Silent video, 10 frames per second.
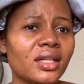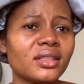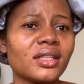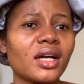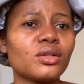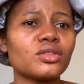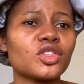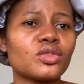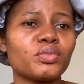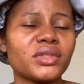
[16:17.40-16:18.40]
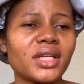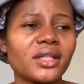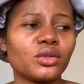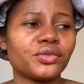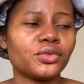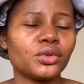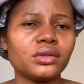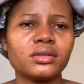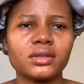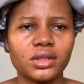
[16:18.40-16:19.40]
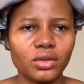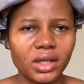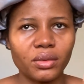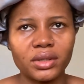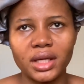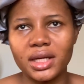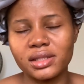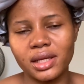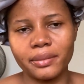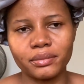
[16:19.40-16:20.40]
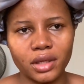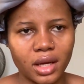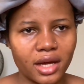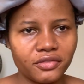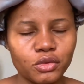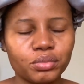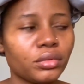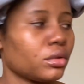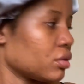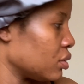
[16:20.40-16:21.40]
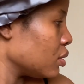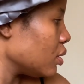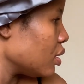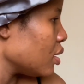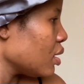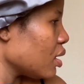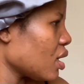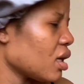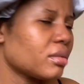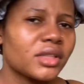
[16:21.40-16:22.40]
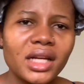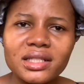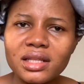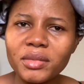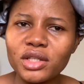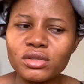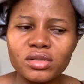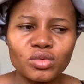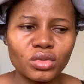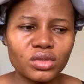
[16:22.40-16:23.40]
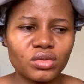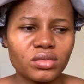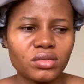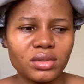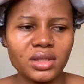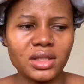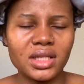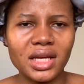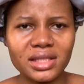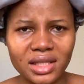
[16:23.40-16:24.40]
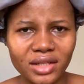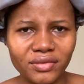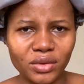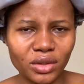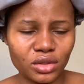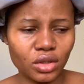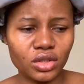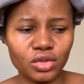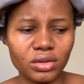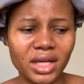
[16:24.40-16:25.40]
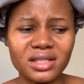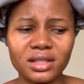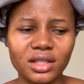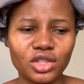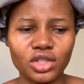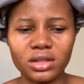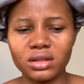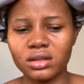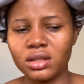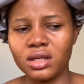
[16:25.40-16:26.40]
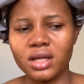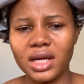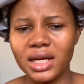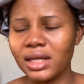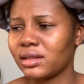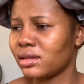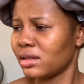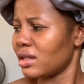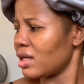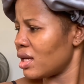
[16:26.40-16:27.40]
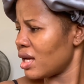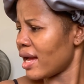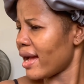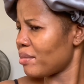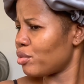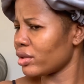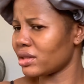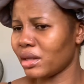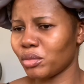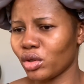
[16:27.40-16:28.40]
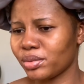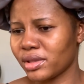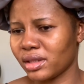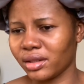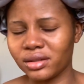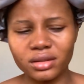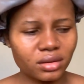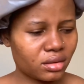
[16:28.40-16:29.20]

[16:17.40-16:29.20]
that goes beside your phone, the other one that has that iPhone plug. The last time I used it was yesterday evening when I was talking to you guys in the kitchen, and I brought them upstairs.